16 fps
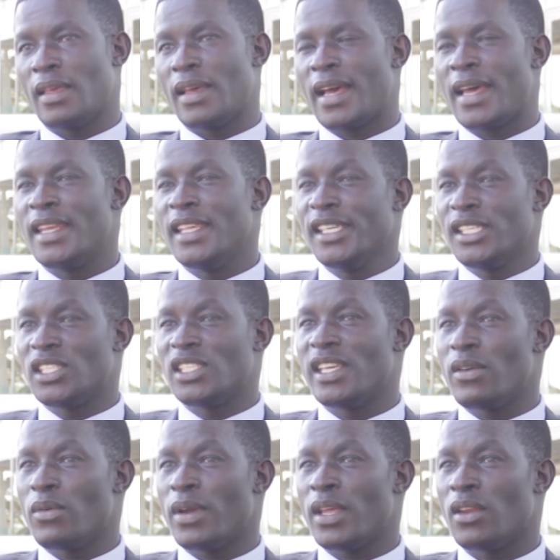And each
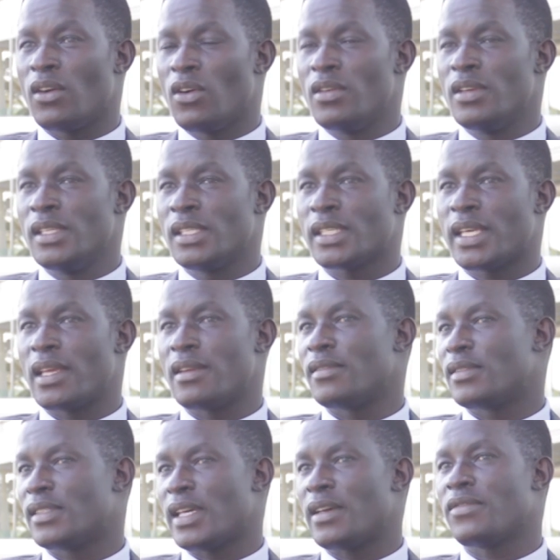day when all this kind of
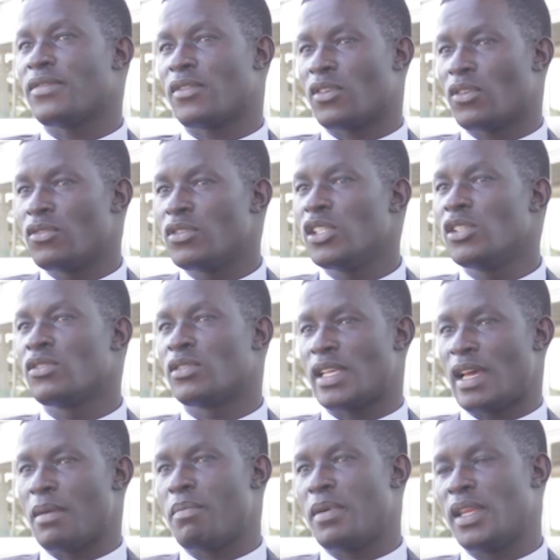stuff continues
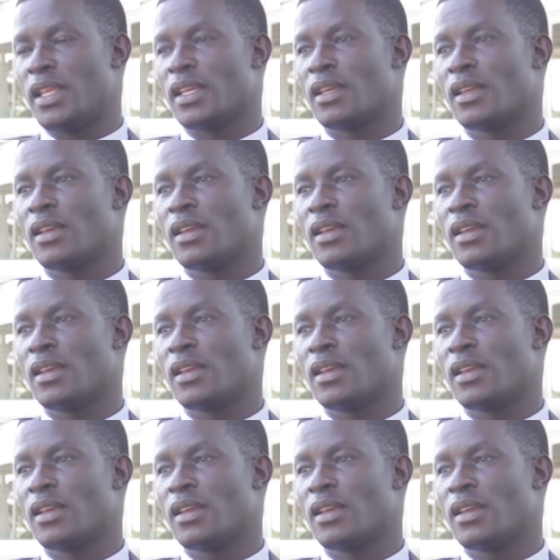happening,